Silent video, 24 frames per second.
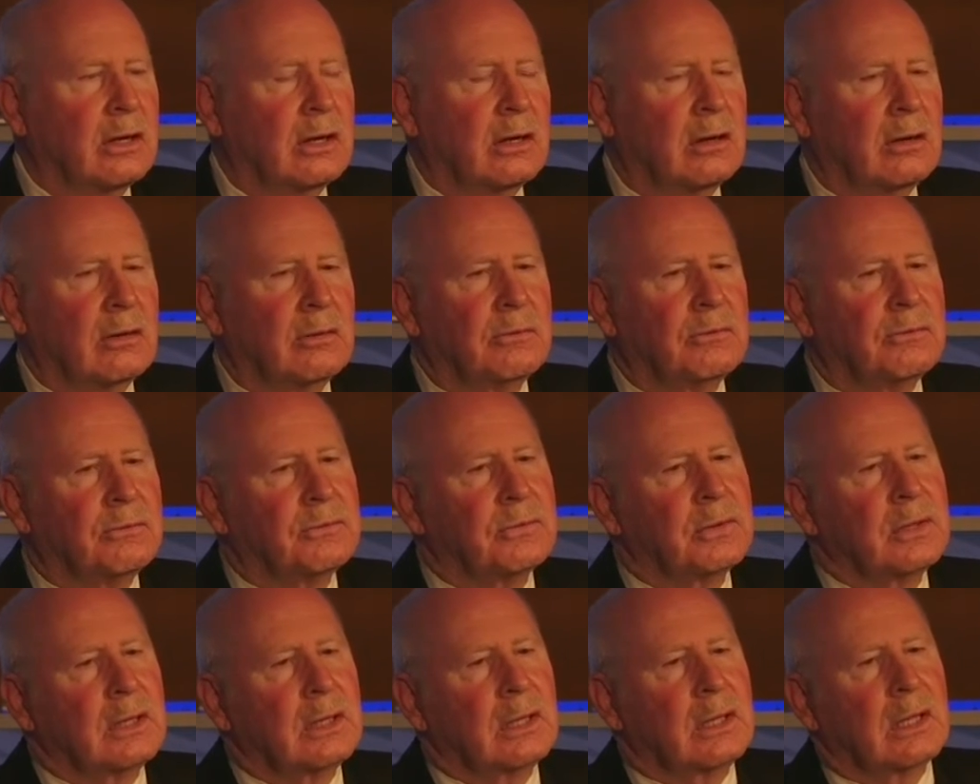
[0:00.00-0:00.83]
of
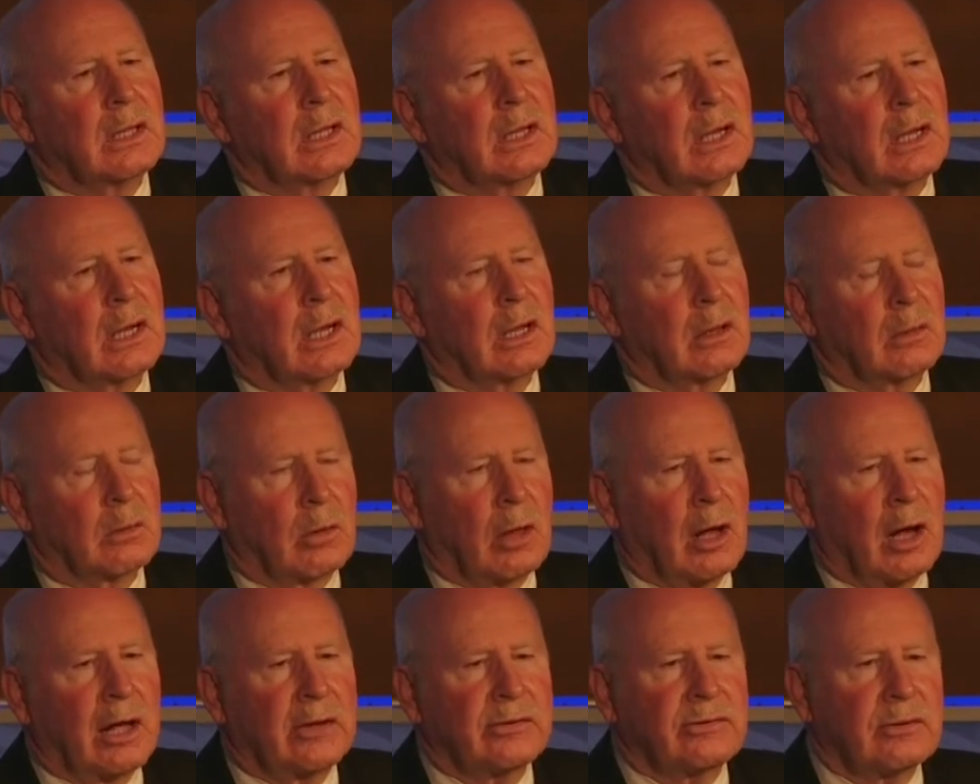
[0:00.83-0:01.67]
uh,
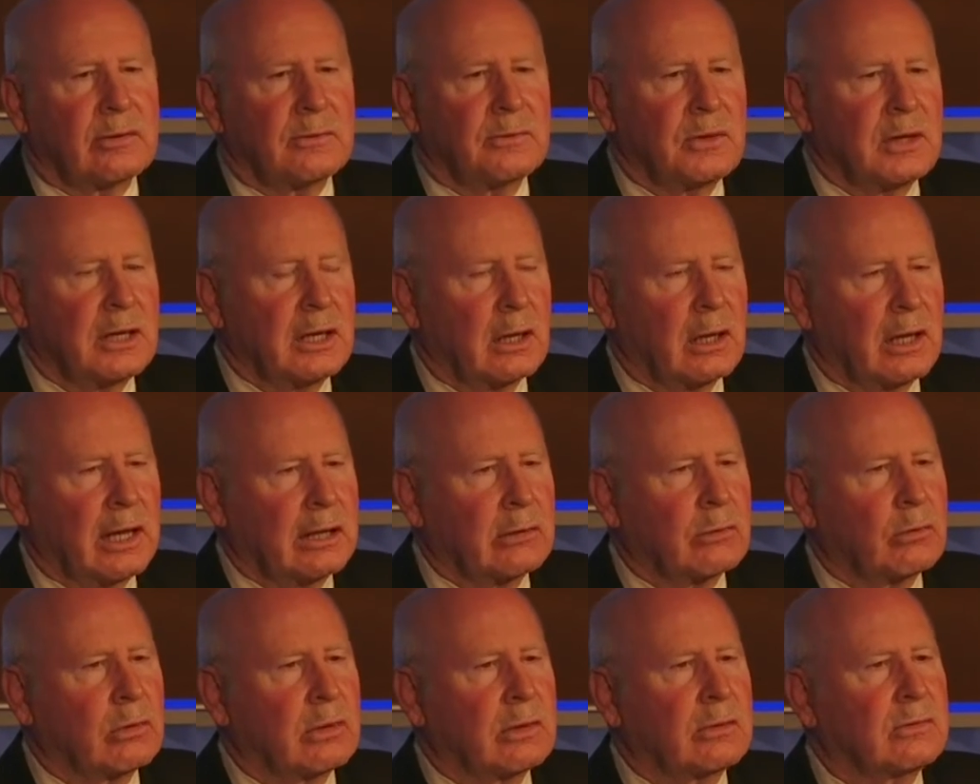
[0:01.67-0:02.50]
loss of the
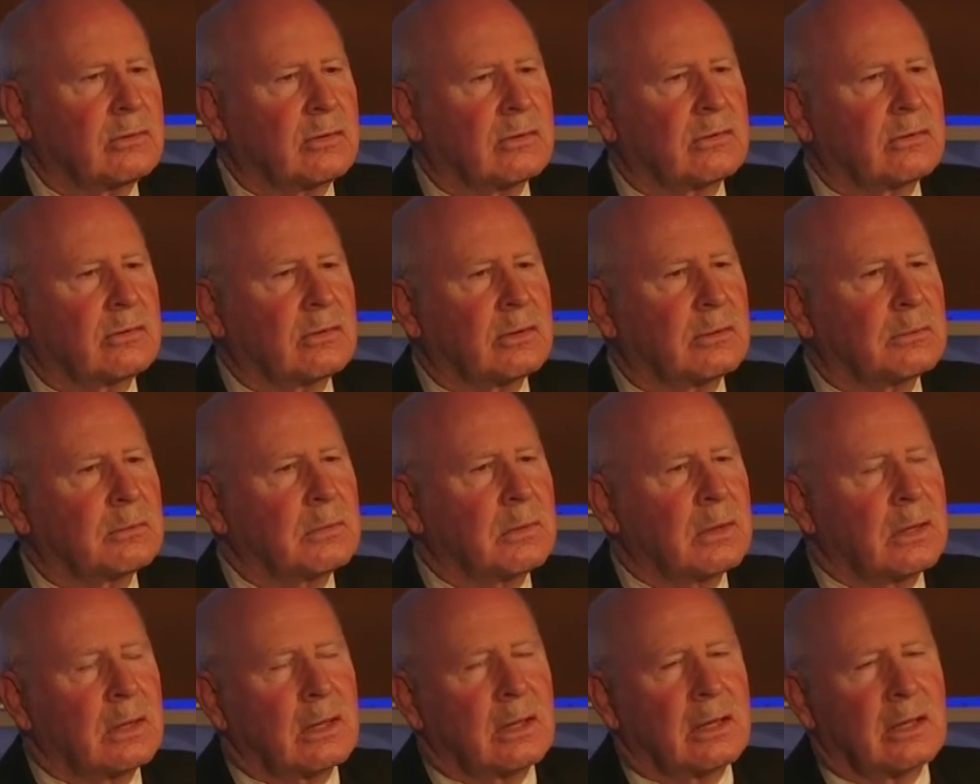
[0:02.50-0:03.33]
electric
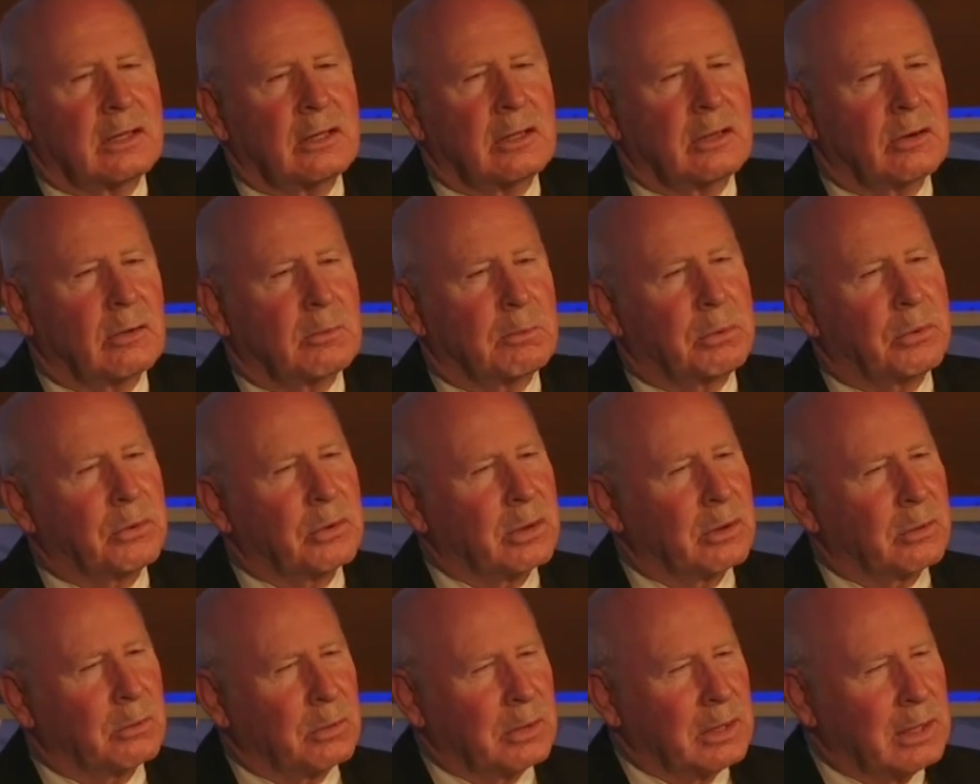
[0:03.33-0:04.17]
system. You know,
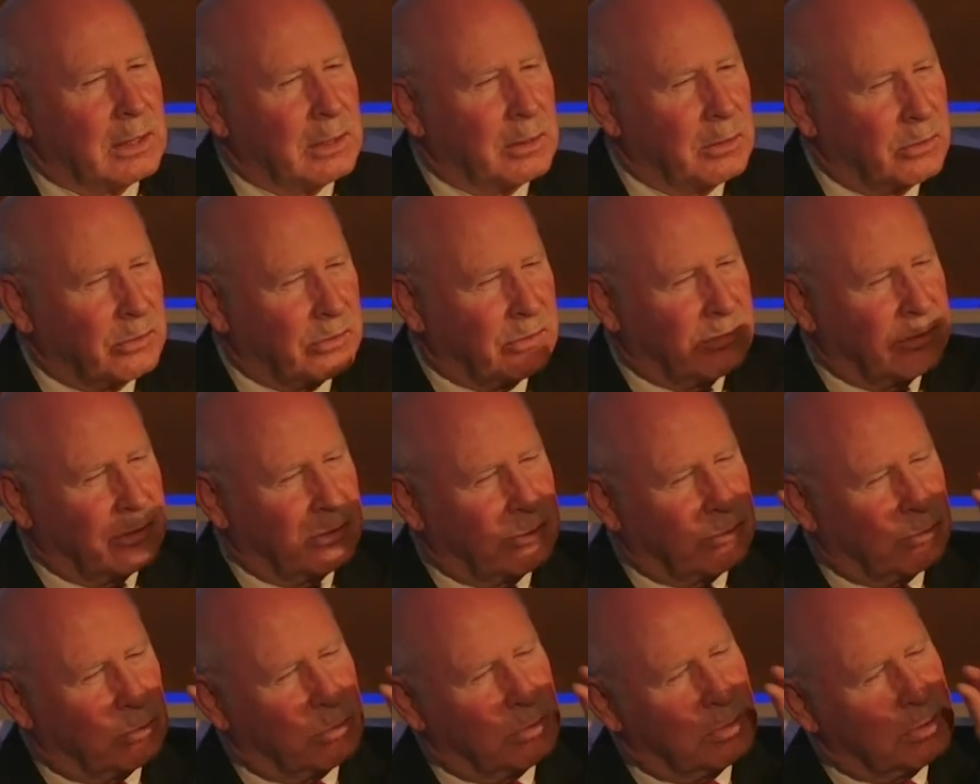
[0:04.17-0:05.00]
Puerto Rico is
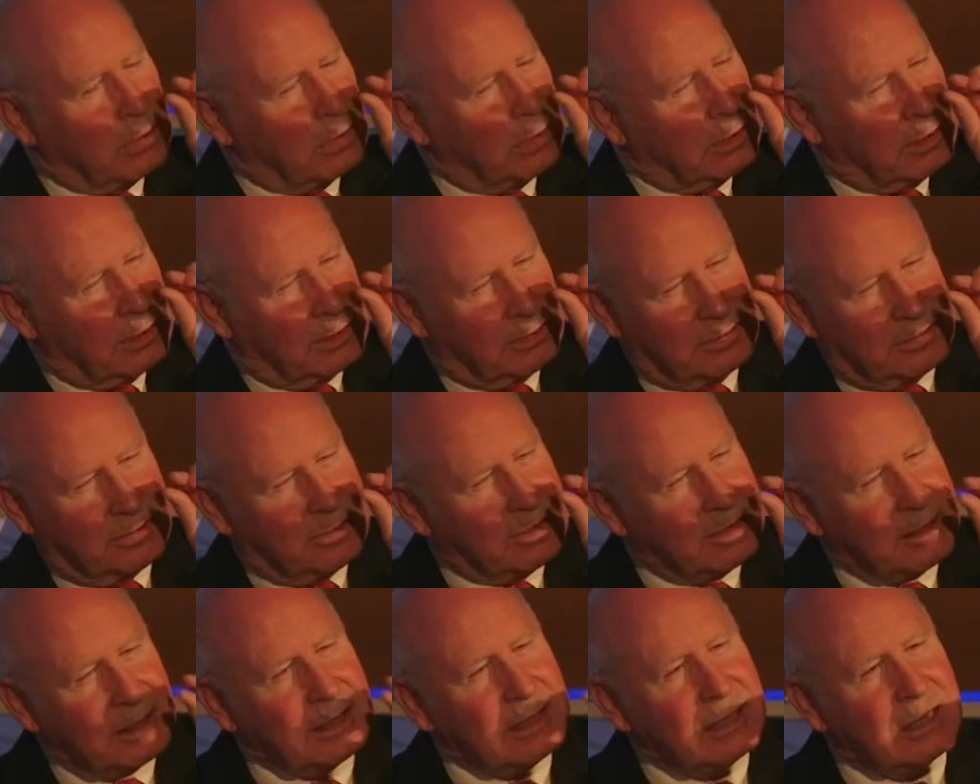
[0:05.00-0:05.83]
just really a
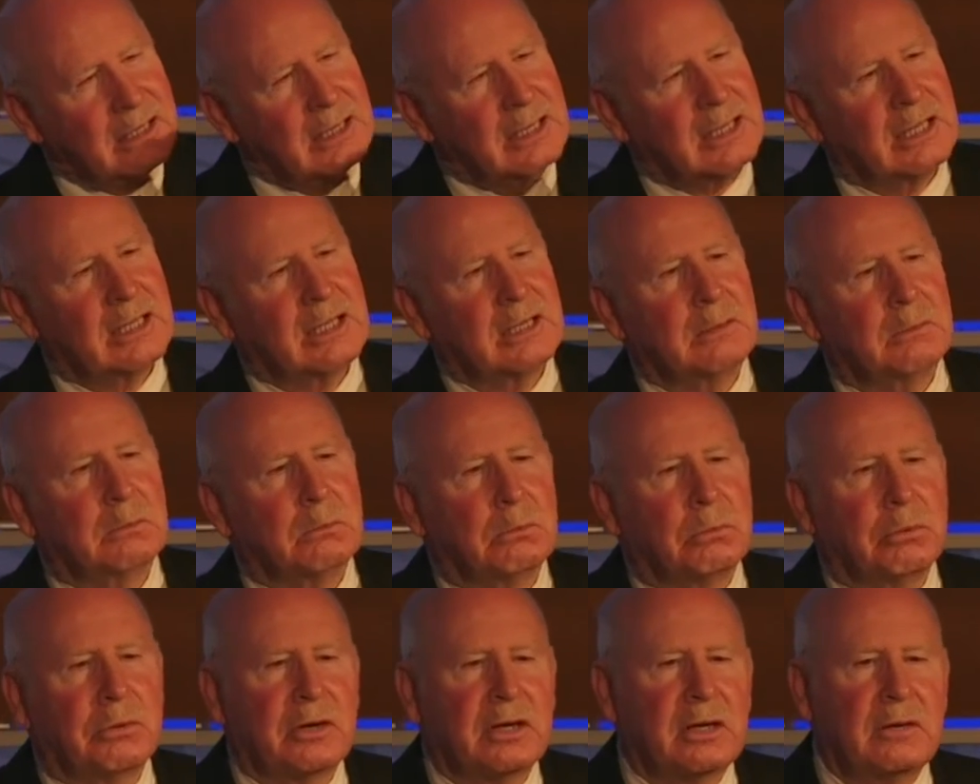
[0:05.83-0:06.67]
teeny
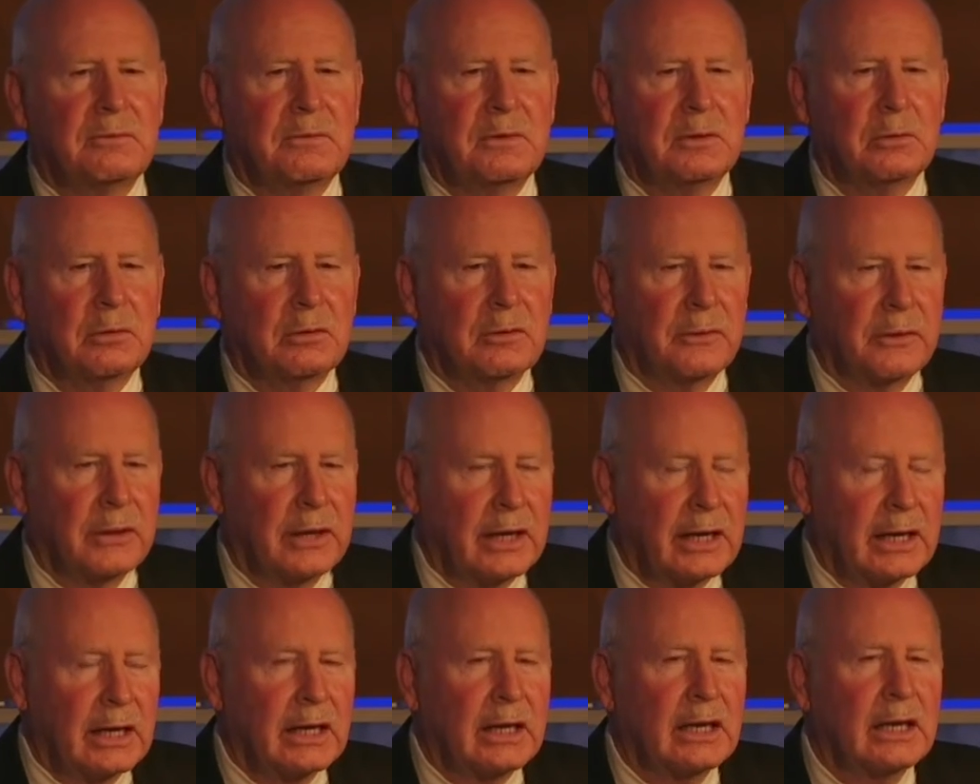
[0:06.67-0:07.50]
preview of
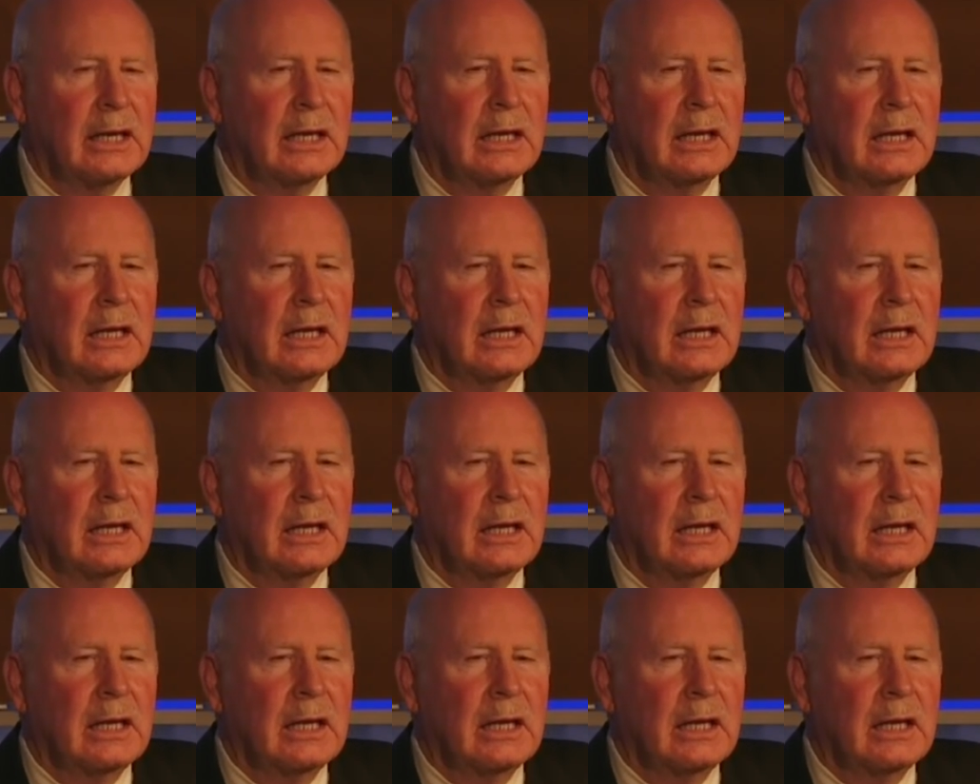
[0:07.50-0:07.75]
that.